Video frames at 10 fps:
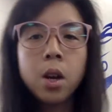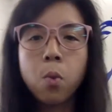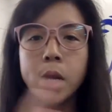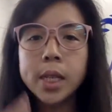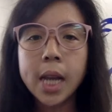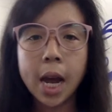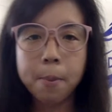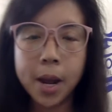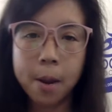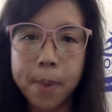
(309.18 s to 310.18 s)
Once the
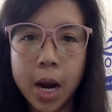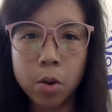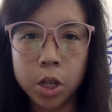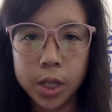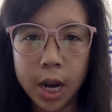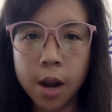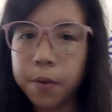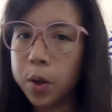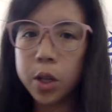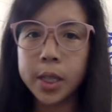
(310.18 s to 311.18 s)
iPad powers
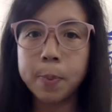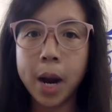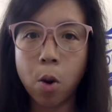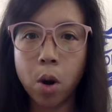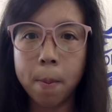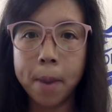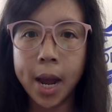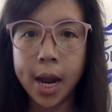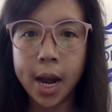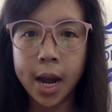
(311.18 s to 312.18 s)
off, you can power it
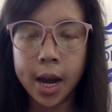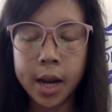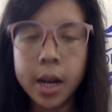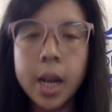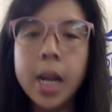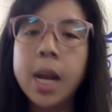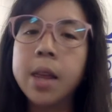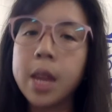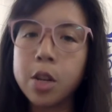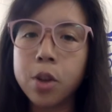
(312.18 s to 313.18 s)
back on
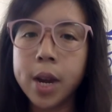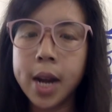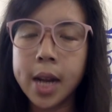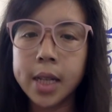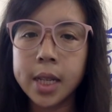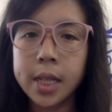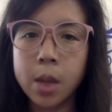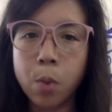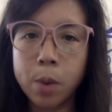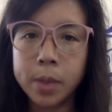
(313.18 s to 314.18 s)
and then try and access
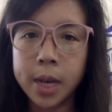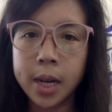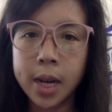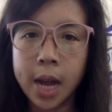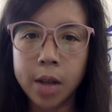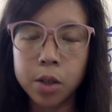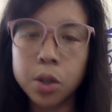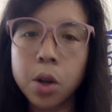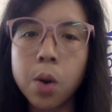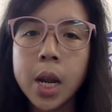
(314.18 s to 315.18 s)
that website again.
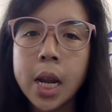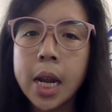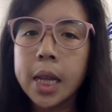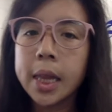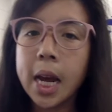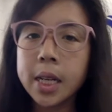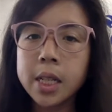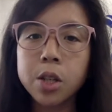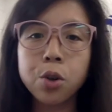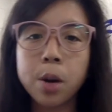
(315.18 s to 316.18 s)
So
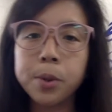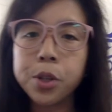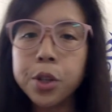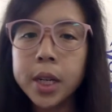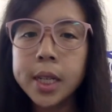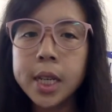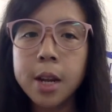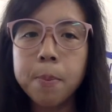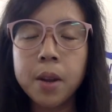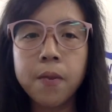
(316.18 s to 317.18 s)
that's the troubleshooting
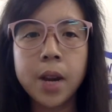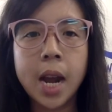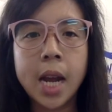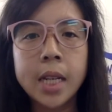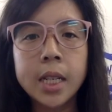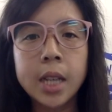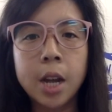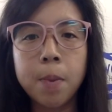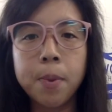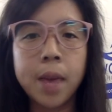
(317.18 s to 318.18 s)
tip. If it ends
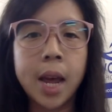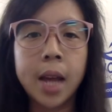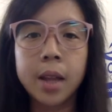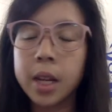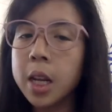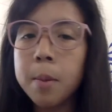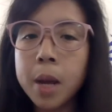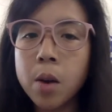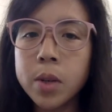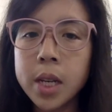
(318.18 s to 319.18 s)
up that the
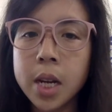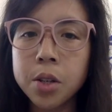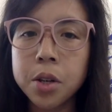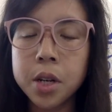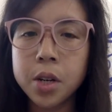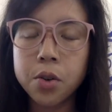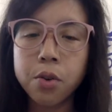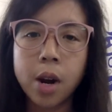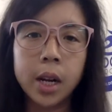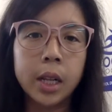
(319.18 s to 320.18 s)
email was entered
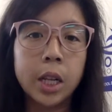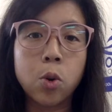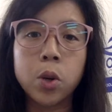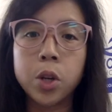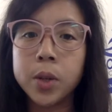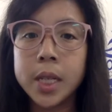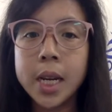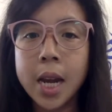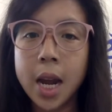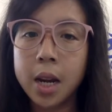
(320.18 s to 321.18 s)
incorrectly or you
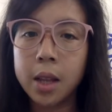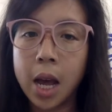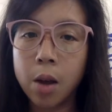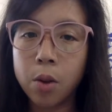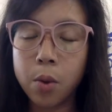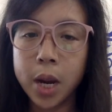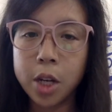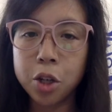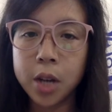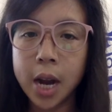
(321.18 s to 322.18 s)
did not allow
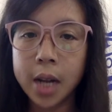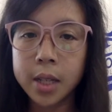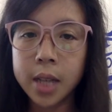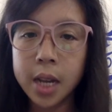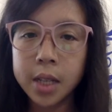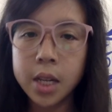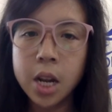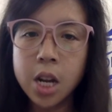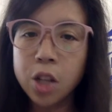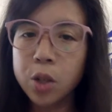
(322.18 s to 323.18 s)
location access,
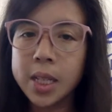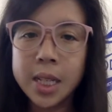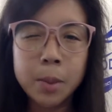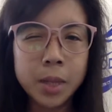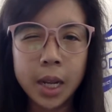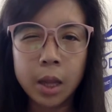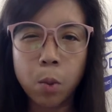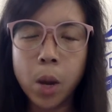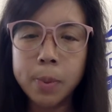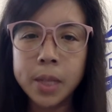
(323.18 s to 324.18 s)
so it seems like the
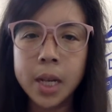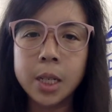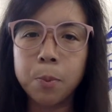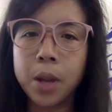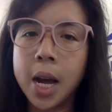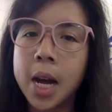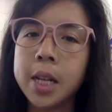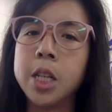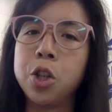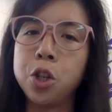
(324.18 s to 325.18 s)
website's
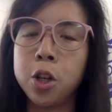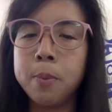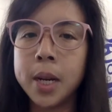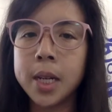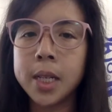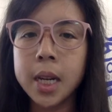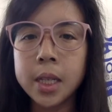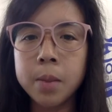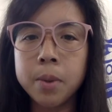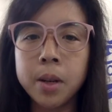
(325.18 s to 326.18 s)
blocked, it should be
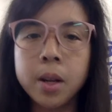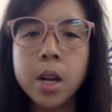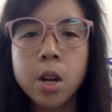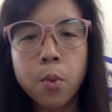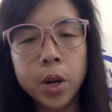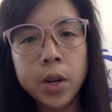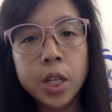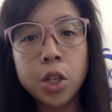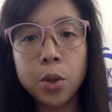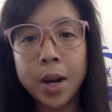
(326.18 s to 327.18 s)
accessible, what you
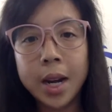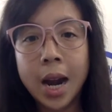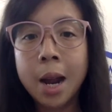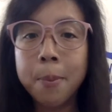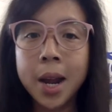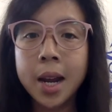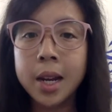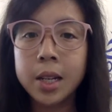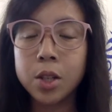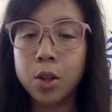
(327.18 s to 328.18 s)
need to do on an iPad
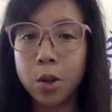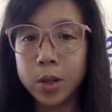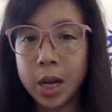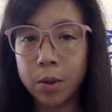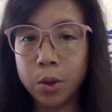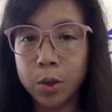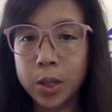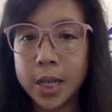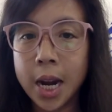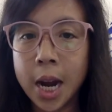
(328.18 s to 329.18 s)
is close out
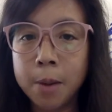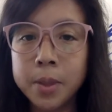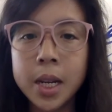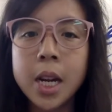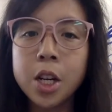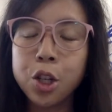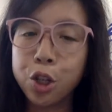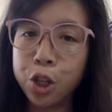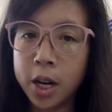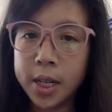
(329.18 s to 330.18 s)
those tabs,
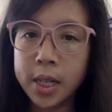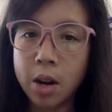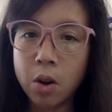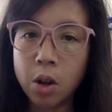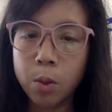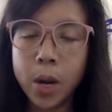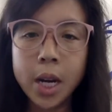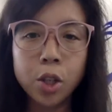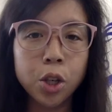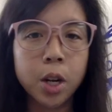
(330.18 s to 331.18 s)
shut it down all the
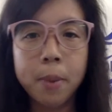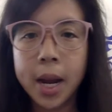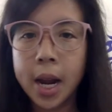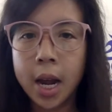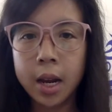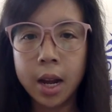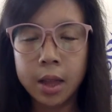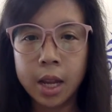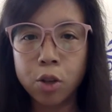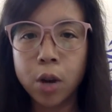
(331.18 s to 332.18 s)
way, turn it back on,
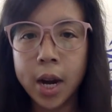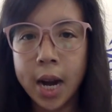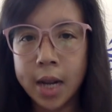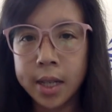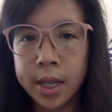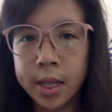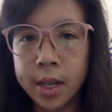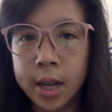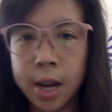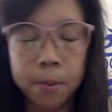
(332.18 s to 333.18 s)
and then try and access it
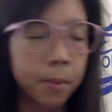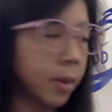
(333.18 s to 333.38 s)
again.